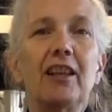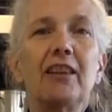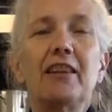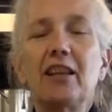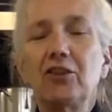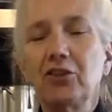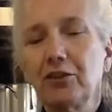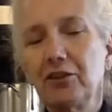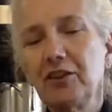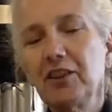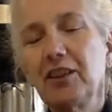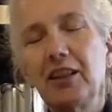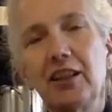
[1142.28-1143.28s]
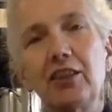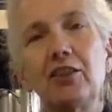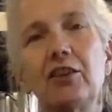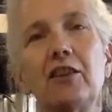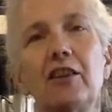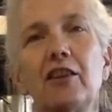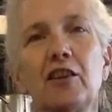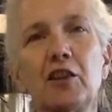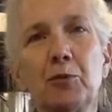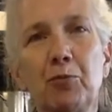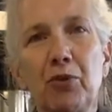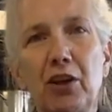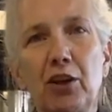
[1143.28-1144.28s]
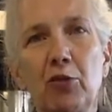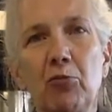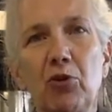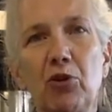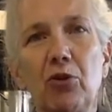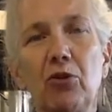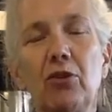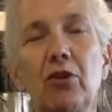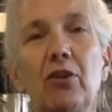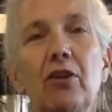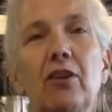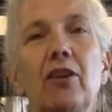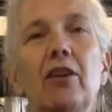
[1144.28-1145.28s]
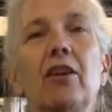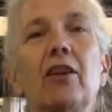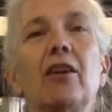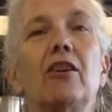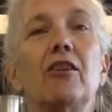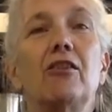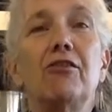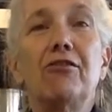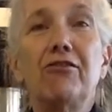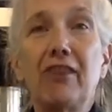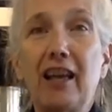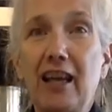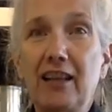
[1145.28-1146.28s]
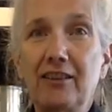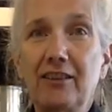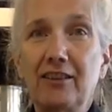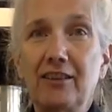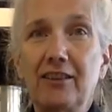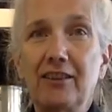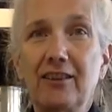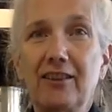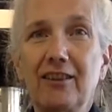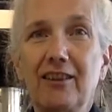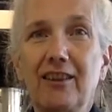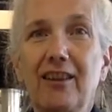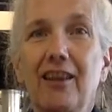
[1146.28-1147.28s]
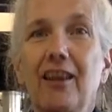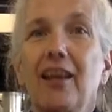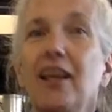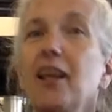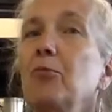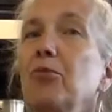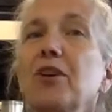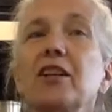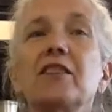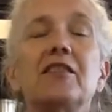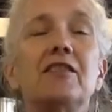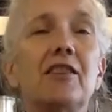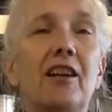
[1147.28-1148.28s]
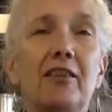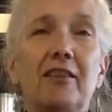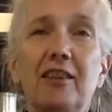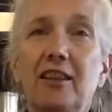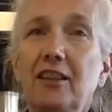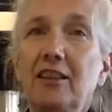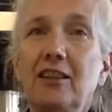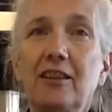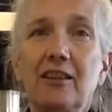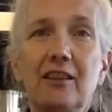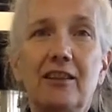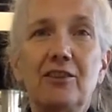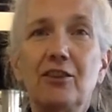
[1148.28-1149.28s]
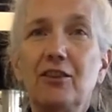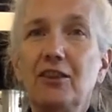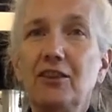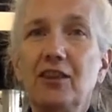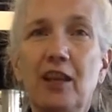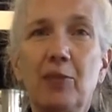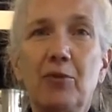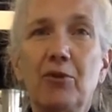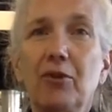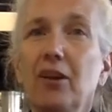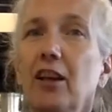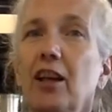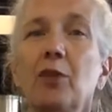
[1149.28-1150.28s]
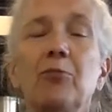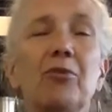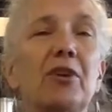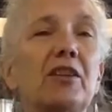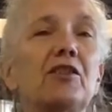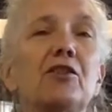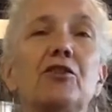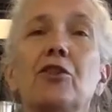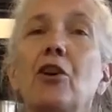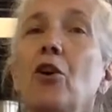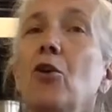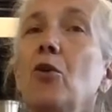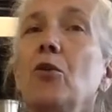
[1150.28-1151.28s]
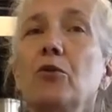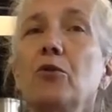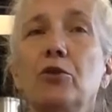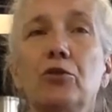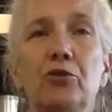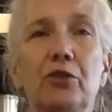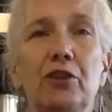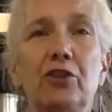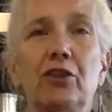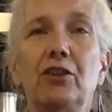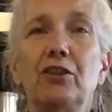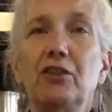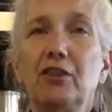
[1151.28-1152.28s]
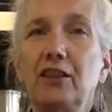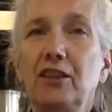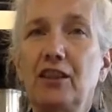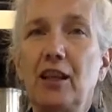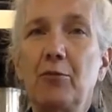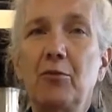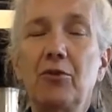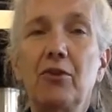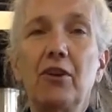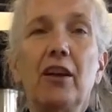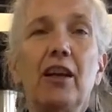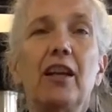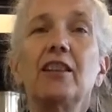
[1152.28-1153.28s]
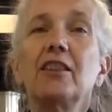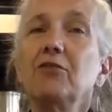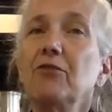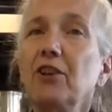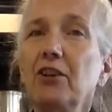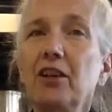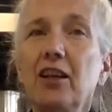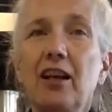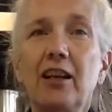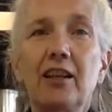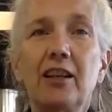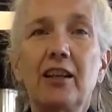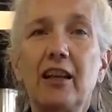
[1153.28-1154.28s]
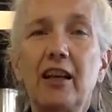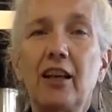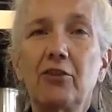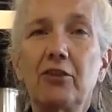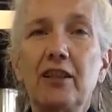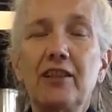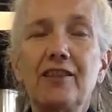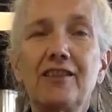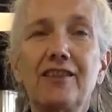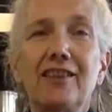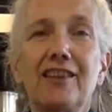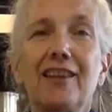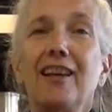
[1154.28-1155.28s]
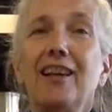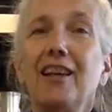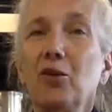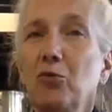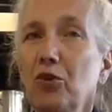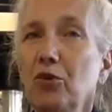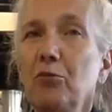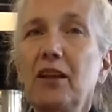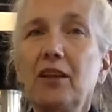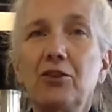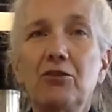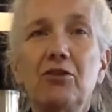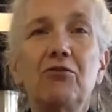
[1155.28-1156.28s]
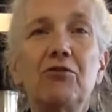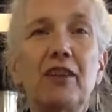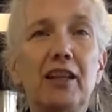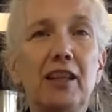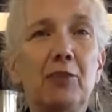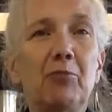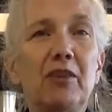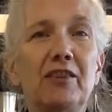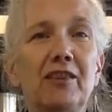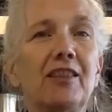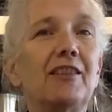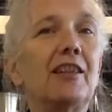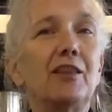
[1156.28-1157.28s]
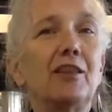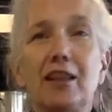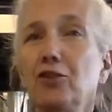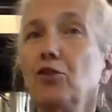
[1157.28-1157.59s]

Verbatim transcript: that turns it into this spreadable fat. It brings nothing to the table. It brings no nutrition to the table. It's very high in calories. It will make you a flaky biscuit that then